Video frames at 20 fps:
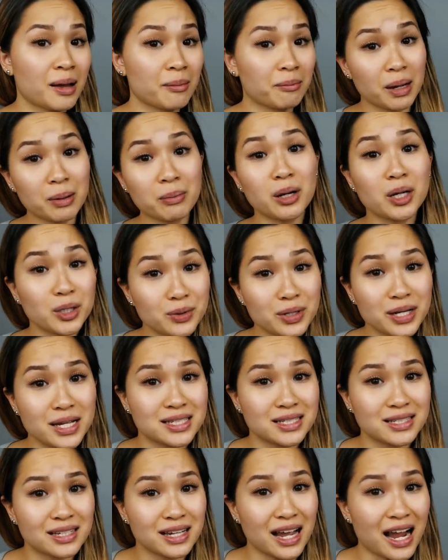My motto
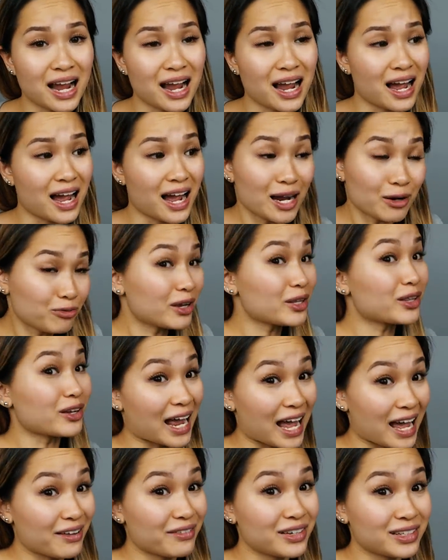is, I'd rather
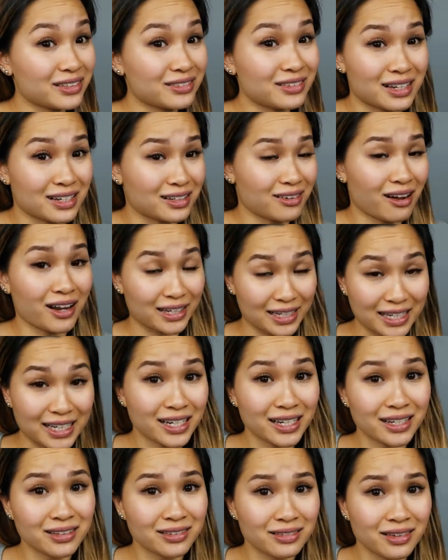have it and not need
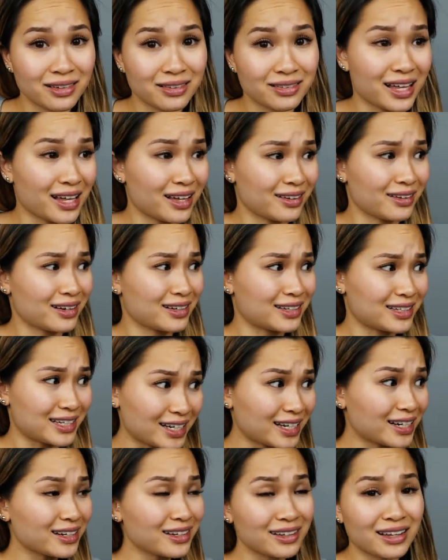it than
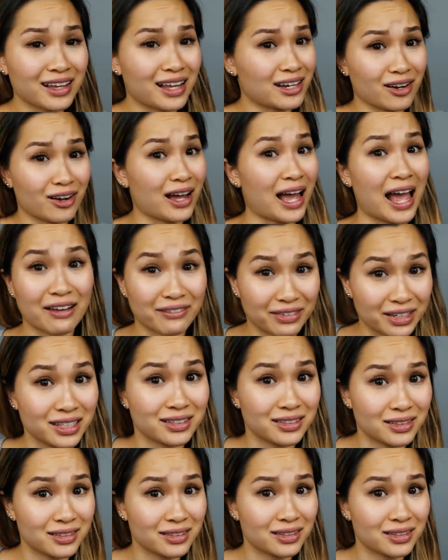need it and not have it.